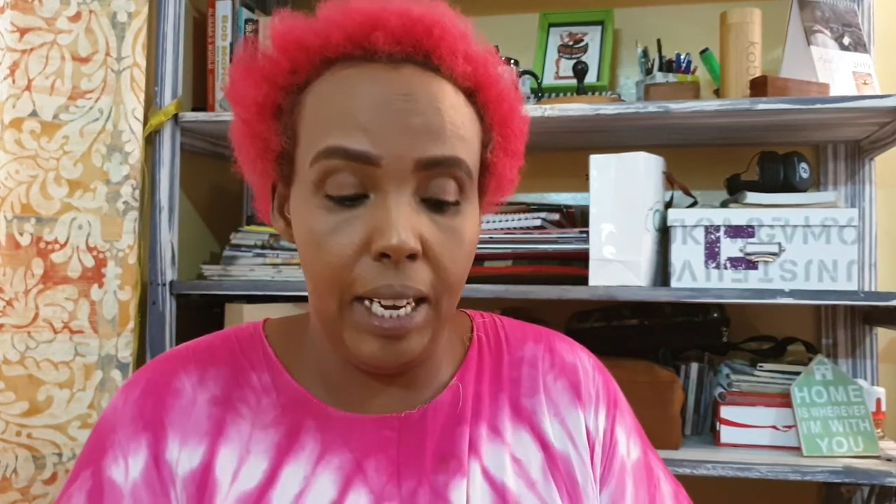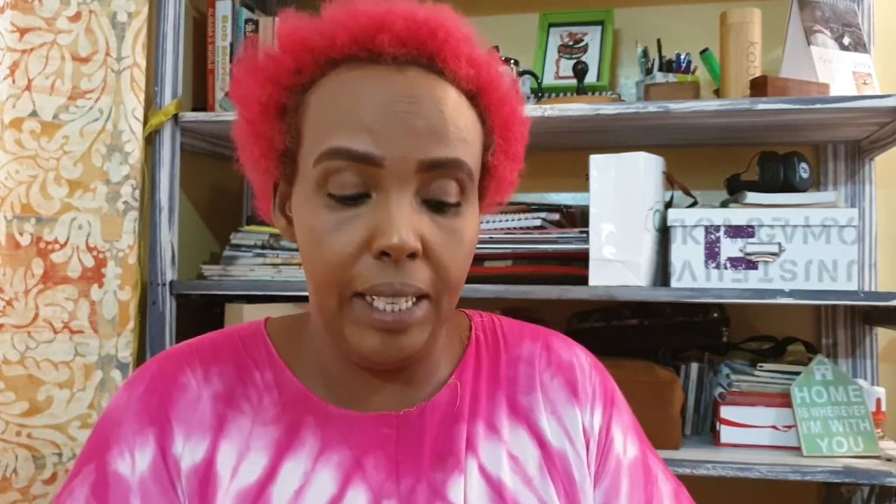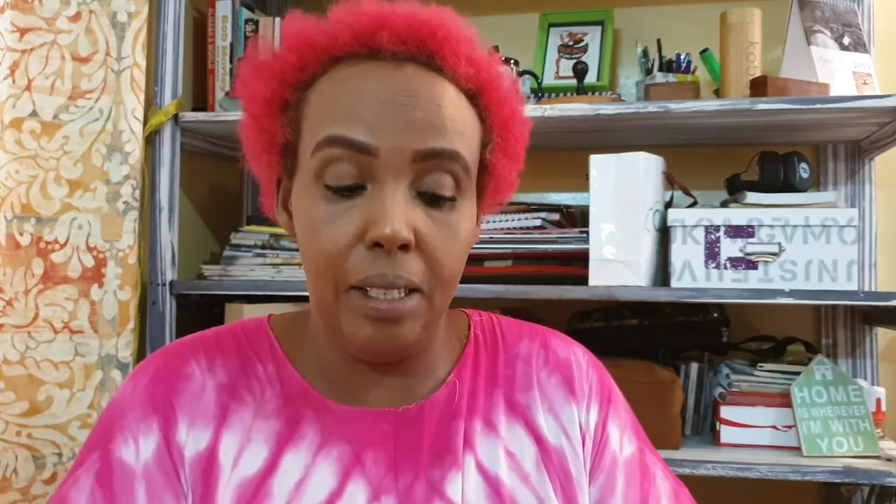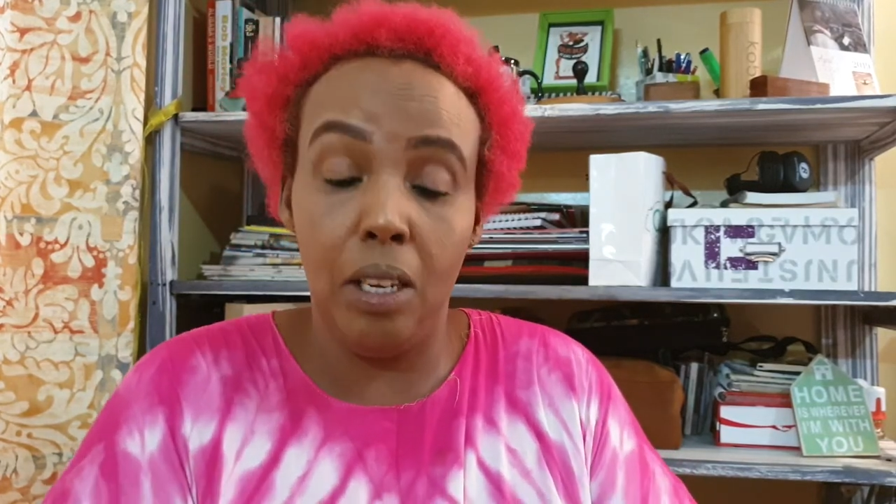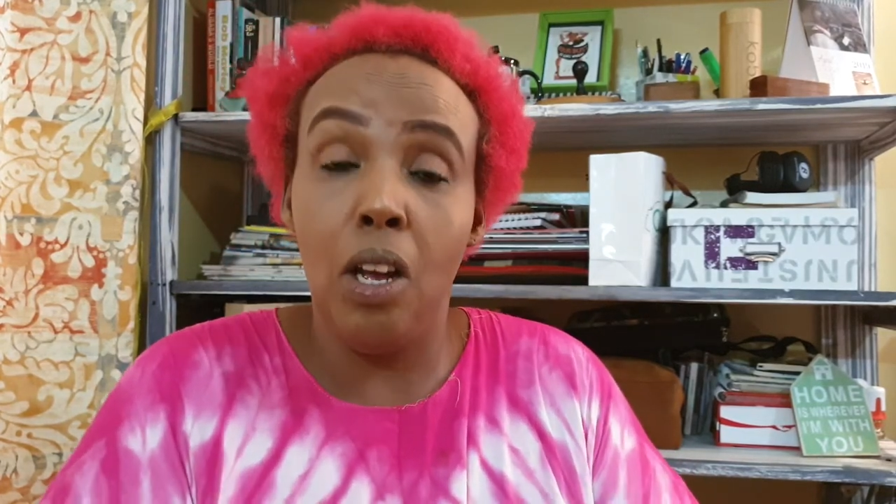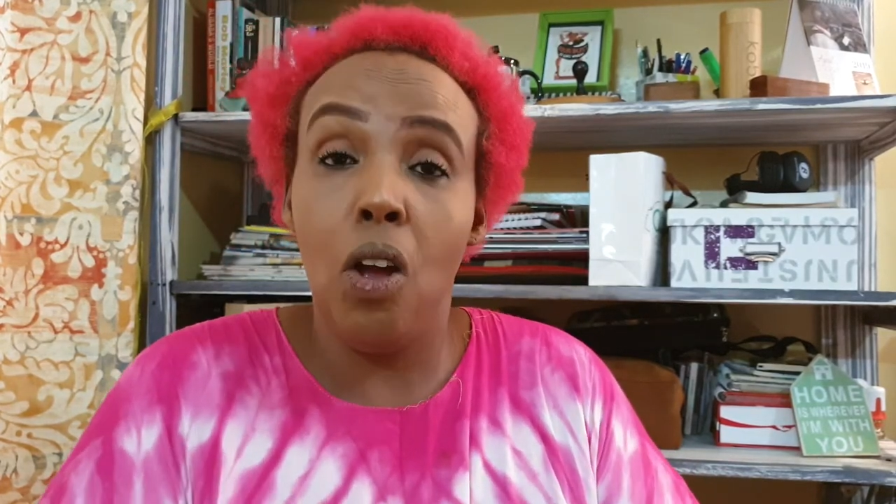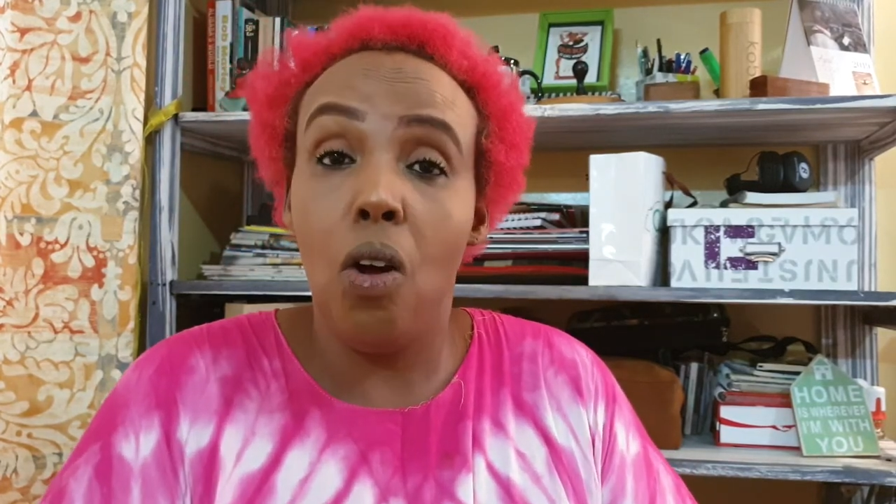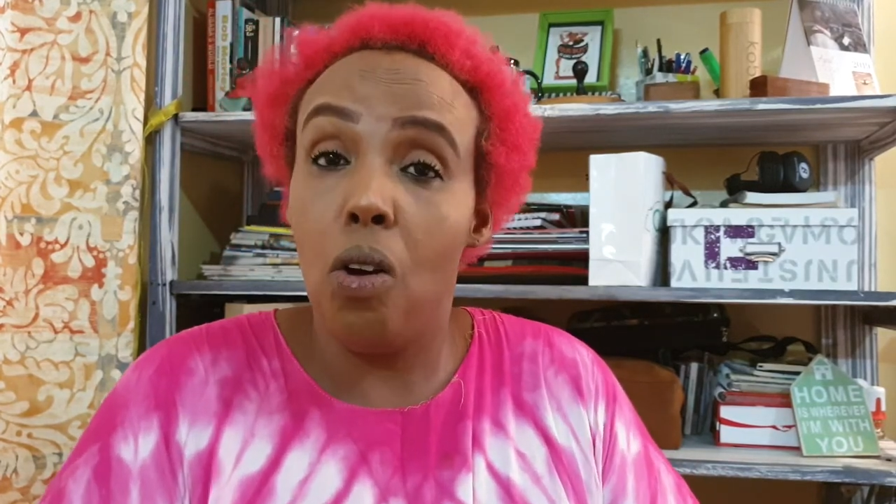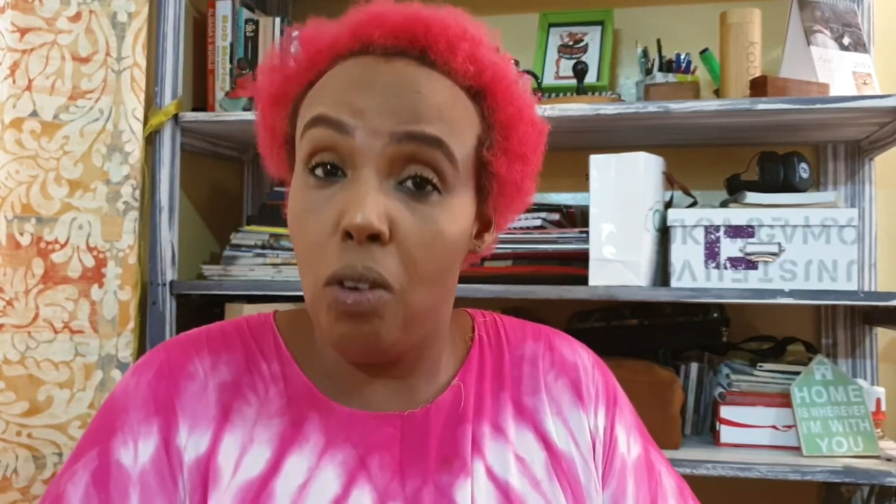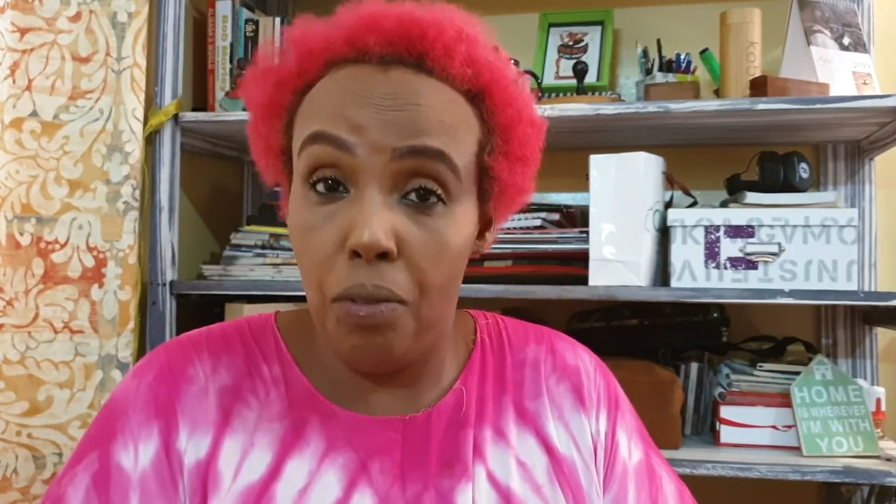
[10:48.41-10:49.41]
and
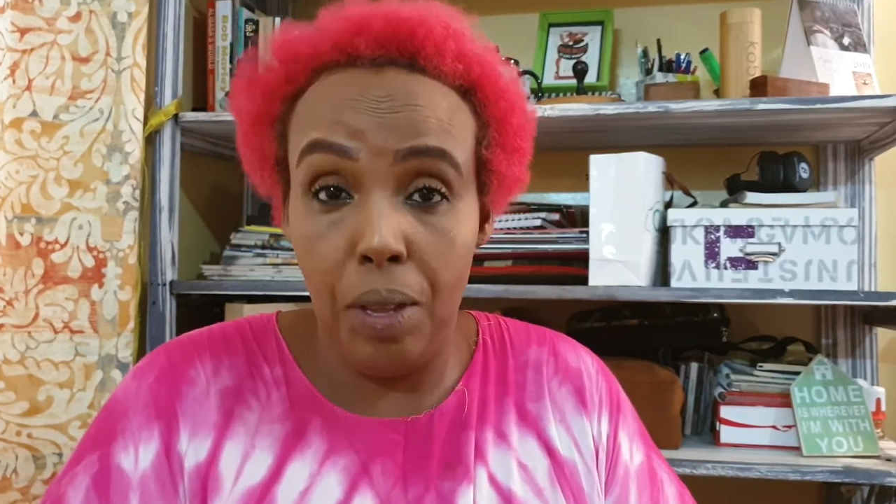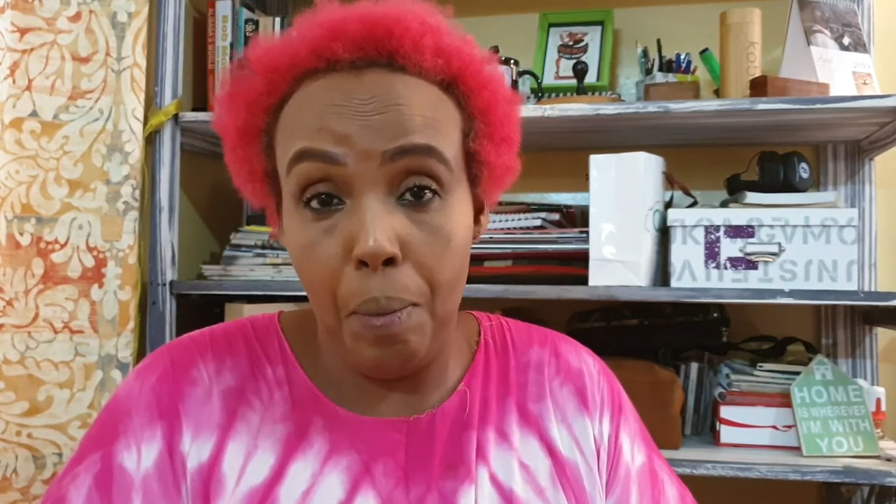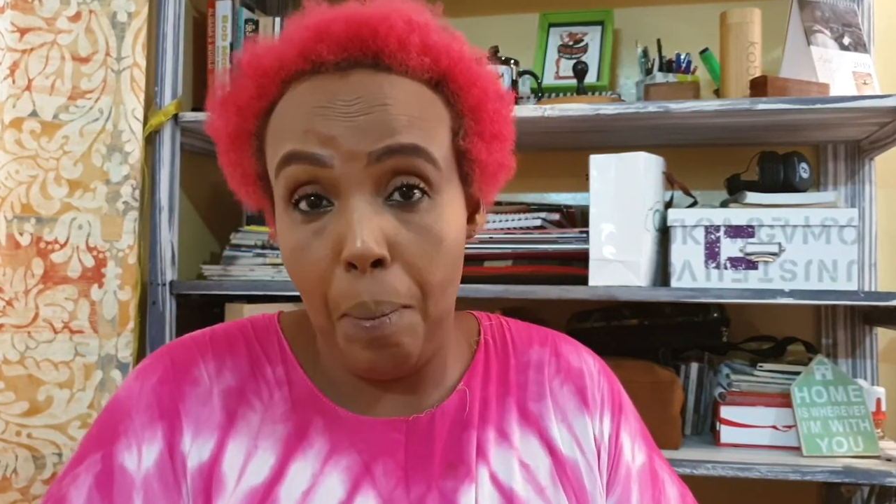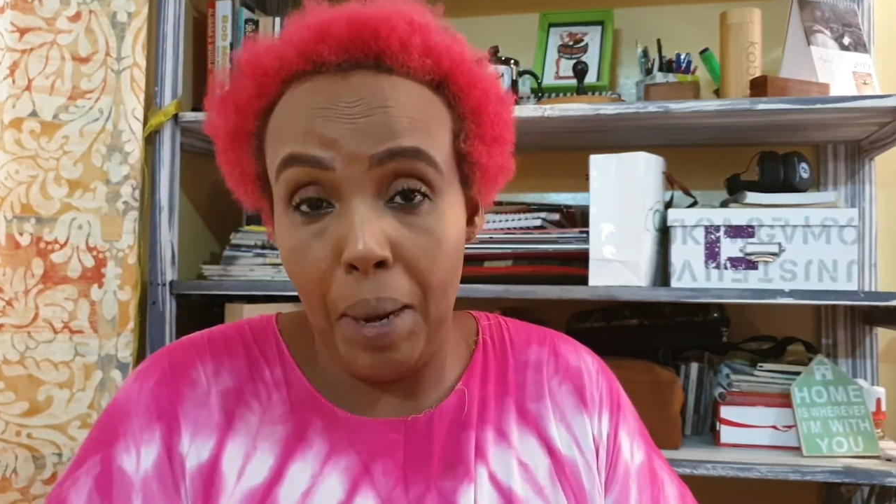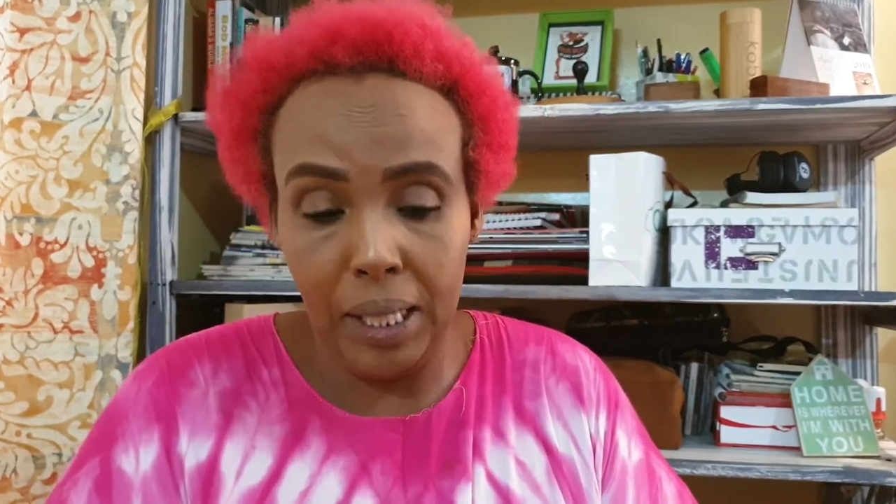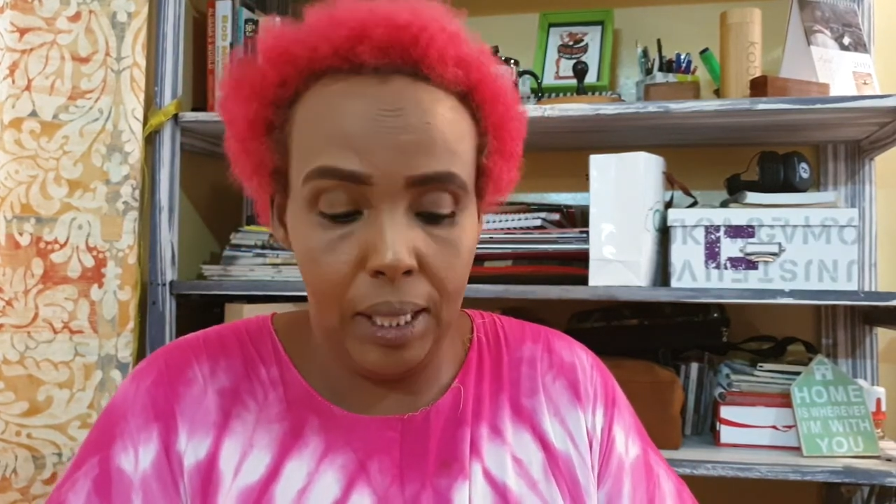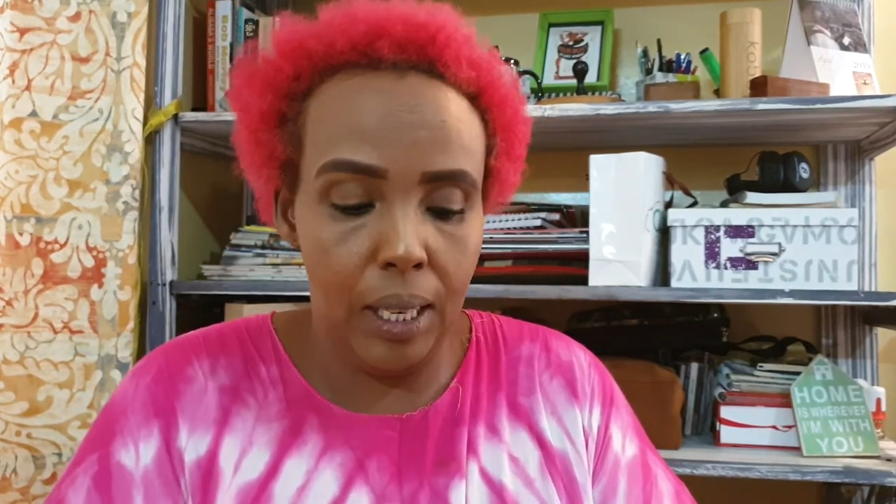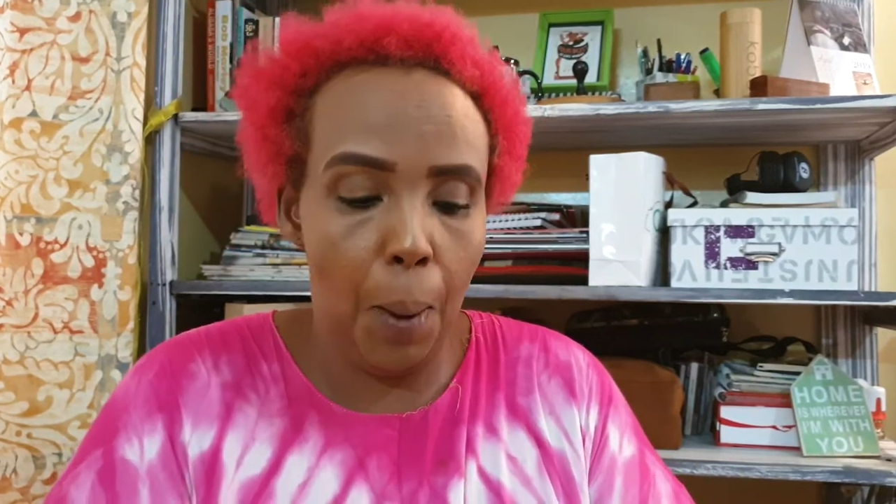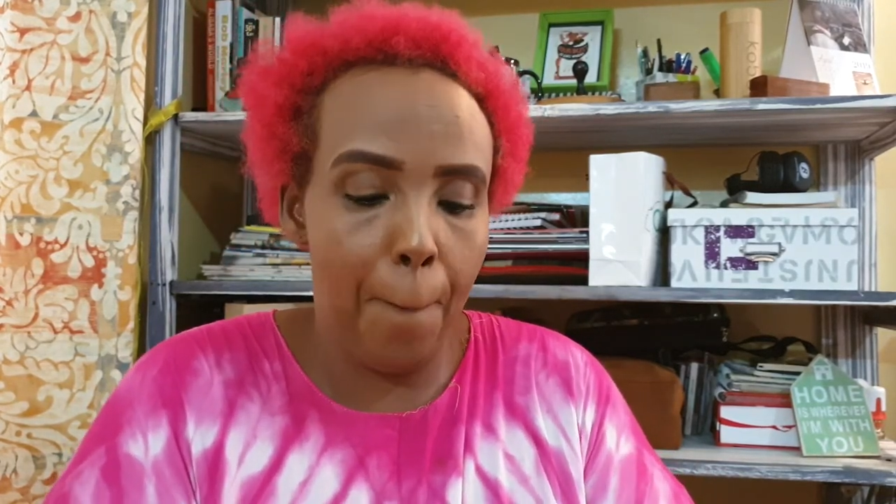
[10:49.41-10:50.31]
all of them are matte.